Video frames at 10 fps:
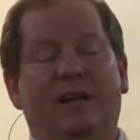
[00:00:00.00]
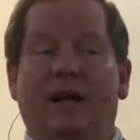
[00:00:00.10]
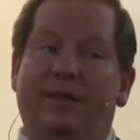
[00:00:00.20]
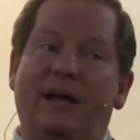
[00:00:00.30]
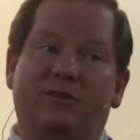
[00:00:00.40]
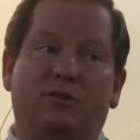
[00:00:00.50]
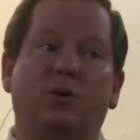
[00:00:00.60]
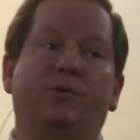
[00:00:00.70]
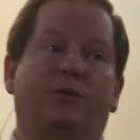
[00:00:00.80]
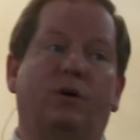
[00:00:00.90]
And that's
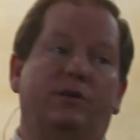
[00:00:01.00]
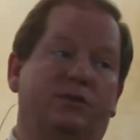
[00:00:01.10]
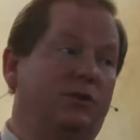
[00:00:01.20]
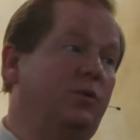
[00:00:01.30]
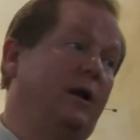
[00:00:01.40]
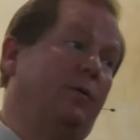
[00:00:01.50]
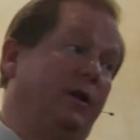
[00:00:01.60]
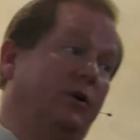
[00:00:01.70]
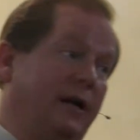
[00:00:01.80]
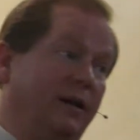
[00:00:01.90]
true for us too. Now we
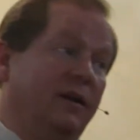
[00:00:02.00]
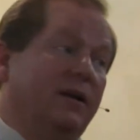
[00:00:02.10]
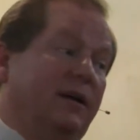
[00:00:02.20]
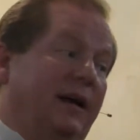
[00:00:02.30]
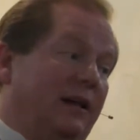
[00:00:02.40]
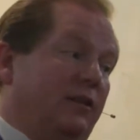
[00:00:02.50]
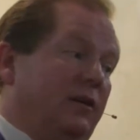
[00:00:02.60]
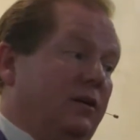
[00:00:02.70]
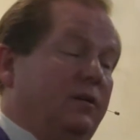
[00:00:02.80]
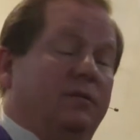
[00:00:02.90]
look at
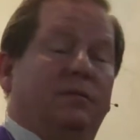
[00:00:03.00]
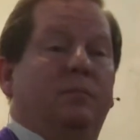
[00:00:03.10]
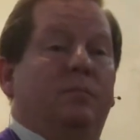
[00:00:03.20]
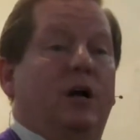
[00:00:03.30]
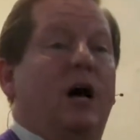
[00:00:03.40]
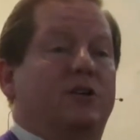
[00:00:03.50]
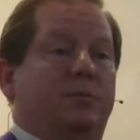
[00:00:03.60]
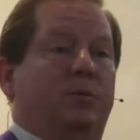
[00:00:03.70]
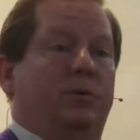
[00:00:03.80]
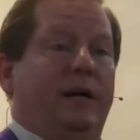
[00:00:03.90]
the
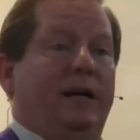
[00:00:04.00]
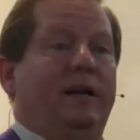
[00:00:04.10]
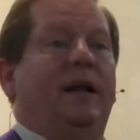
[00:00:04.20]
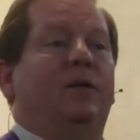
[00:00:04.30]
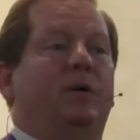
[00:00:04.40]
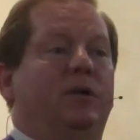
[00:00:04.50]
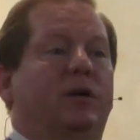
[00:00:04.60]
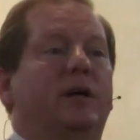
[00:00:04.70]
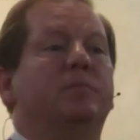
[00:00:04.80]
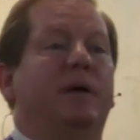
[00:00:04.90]
gospel reading and we
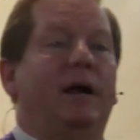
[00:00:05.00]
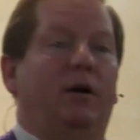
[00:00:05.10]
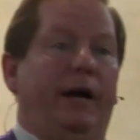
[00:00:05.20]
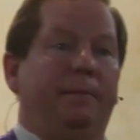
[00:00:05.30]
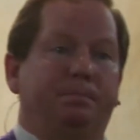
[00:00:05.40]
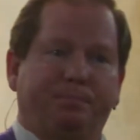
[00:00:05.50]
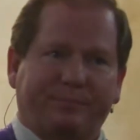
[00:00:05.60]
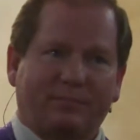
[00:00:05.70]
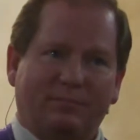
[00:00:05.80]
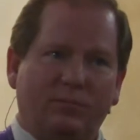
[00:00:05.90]
look at Mary.
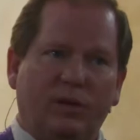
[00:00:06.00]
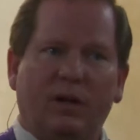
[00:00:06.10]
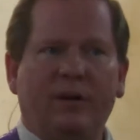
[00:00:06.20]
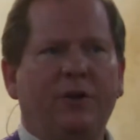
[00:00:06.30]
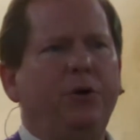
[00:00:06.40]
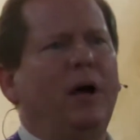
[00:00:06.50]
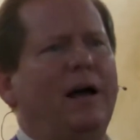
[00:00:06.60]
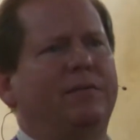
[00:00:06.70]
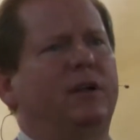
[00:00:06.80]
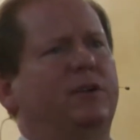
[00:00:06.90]
Now you
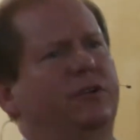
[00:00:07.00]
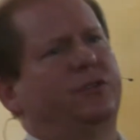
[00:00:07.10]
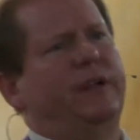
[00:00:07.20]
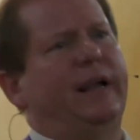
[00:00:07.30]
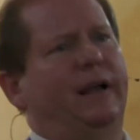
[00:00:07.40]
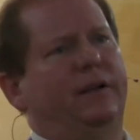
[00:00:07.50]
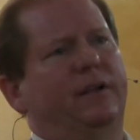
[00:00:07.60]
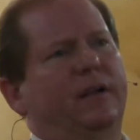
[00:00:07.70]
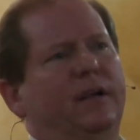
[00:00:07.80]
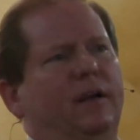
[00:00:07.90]
have to understand
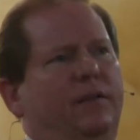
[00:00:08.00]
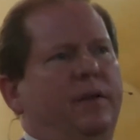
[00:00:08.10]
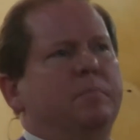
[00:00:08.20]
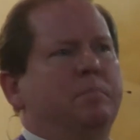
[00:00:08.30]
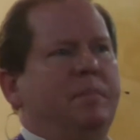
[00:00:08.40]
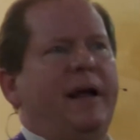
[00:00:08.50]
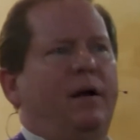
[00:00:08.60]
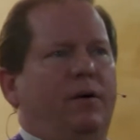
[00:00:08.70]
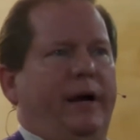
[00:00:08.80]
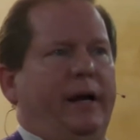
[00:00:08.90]
that
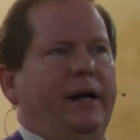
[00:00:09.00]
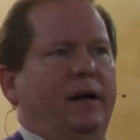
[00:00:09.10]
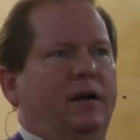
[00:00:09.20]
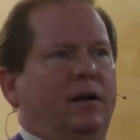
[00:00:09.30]
Mary